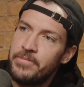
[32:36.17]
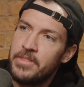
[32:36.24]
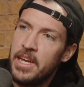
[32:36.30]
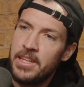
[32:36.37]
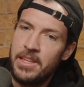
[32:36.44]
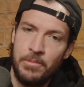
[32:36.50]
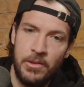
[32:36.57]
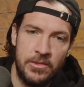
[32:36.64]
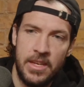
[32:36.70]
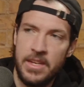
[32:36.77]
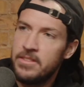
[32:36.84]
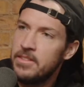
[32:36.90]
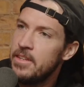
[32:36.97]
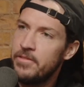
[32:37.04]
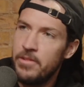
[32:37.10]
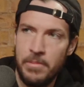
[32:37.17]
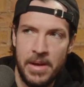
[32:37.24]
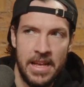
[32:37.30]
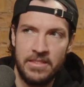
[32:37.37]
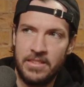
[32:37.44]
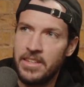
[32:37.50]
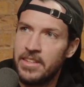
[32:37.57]
Got to keep those eggs in different
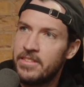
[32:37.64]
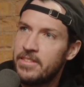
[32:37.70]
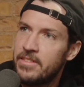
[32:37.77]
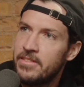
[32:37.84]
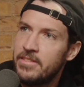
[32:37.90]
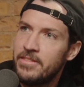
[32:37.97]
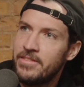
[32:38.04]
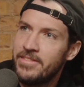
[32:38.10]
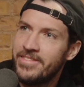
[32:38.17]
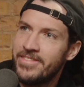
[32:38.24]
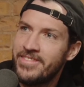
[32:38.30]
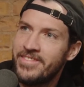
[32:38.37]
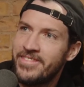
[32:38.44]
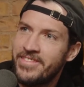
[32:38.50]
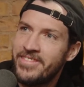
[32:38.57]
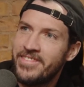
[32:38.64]
baskets. And got to